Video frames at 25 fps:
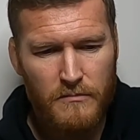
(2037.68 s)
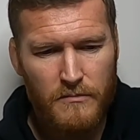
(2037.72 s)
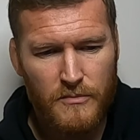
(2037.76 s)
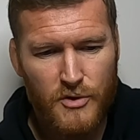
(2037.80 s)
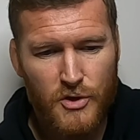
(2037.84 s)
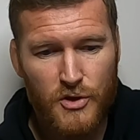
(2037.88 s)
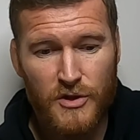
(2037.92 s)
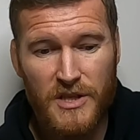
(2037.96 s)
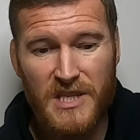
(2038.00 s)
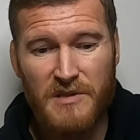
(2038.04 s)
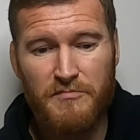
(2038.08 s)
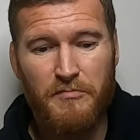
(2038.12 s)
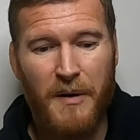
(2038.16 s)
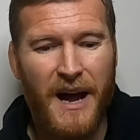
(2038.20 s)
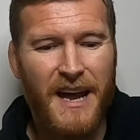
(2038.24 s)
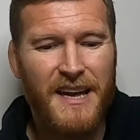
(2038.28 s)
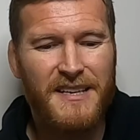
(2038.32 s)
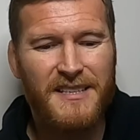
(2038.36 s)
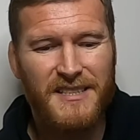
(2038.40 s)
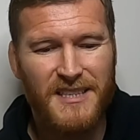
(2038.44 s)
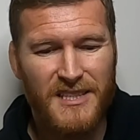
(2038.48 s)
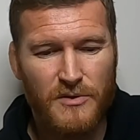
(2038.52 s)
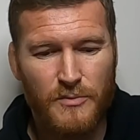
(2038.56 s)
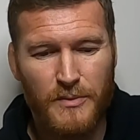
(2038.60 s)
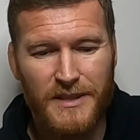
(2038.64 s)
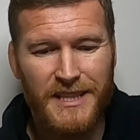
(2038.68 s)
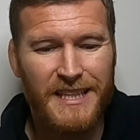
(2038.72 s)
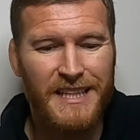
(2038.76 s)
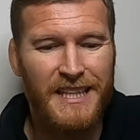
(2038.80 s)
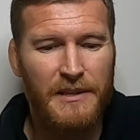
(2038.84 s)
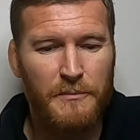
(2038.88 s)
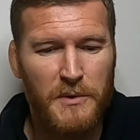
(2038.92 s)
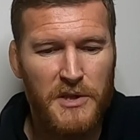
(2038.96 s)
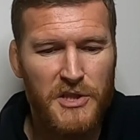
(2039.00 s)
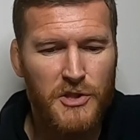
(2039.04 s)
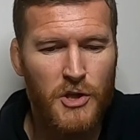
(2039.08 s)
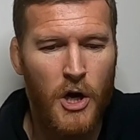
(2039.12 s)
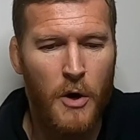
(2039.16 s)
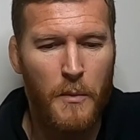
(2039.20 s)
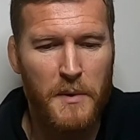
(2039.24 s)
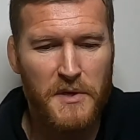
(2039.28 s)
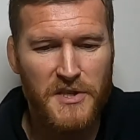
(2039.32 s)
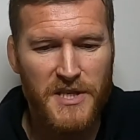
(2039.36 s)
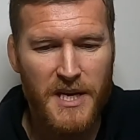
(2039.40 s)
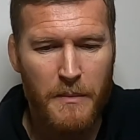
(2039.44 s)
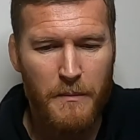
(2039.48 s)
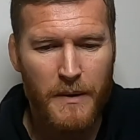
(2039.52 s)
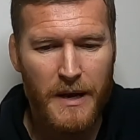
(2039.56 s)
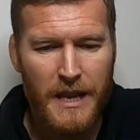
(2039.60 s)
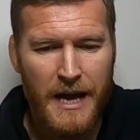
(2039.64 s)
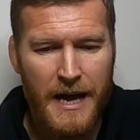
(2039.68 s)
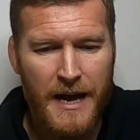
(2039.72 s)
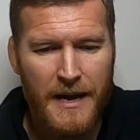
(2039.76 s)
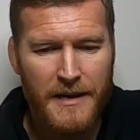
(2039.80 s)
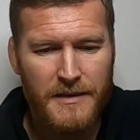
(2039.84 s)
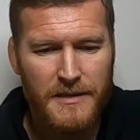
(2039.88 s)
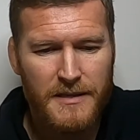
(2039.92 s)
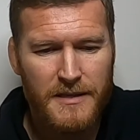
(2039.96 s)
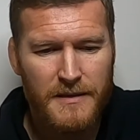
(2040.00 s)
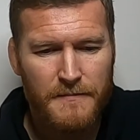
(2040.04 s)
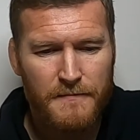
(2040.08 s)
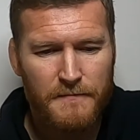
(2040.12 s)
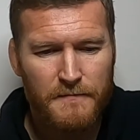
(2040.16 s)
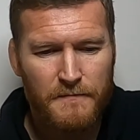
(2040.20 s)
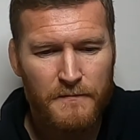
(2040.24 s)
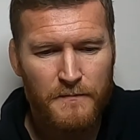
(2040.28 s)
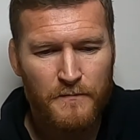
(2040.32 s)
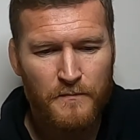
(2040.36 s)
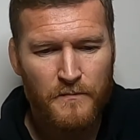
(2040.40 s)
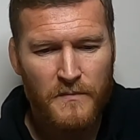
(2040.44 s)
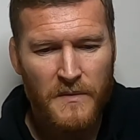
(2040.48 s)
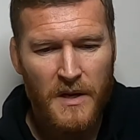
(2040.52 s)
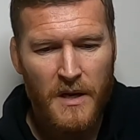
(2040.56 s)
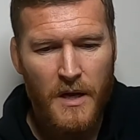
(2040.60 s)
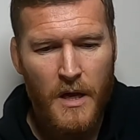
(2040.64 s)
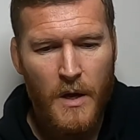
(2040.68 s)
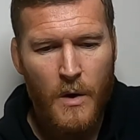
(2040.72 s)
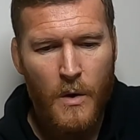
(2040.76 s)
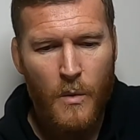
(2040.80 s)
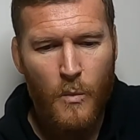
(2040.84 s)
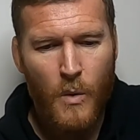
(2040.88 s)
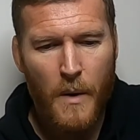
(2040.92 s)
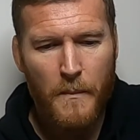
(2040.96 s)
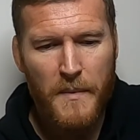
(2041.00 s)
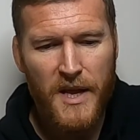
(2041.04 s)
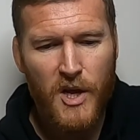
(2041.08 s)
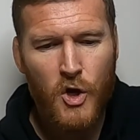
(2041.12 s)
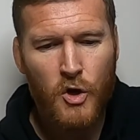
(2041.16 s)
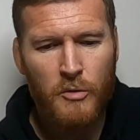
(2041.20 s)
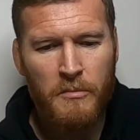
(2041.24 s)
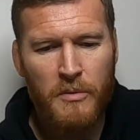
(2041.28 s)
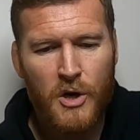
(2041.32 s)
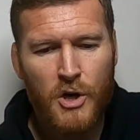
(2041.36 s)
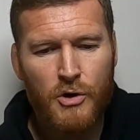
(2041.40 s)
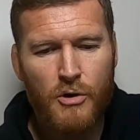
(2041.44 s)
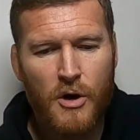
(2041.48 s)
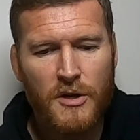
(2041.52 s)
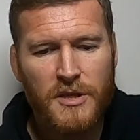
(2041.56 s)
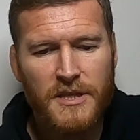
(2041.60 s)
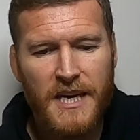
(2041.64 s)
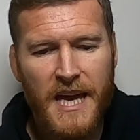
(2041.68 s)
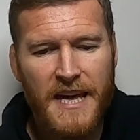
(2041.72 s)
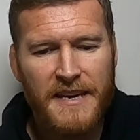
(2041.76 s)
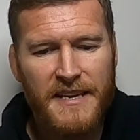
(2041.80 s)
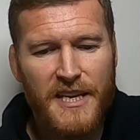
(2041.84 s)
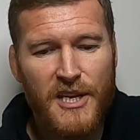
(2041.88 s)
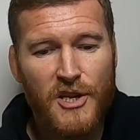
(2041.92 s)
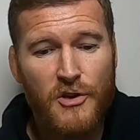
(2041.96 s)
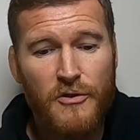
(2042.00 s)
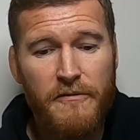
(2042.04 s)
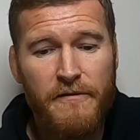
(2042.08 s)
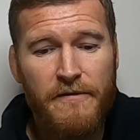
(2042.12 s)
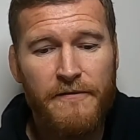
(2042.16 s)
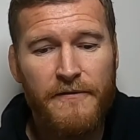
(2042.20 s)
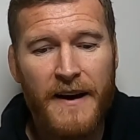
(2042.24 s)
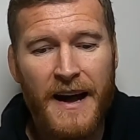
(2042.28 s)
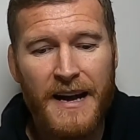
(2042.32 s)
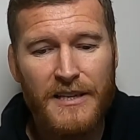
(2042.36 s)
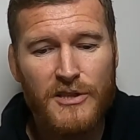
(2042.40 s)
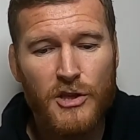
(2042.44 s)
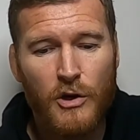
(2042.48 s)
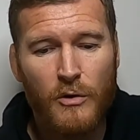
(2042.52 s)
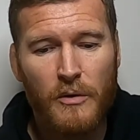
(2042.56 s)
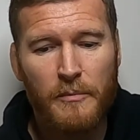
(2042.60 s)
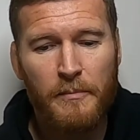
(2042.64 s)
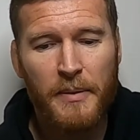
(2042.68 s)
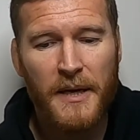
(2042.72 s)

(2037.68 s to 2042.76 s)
So these biases, we delete, we start, we generalize. When we come across any new fact or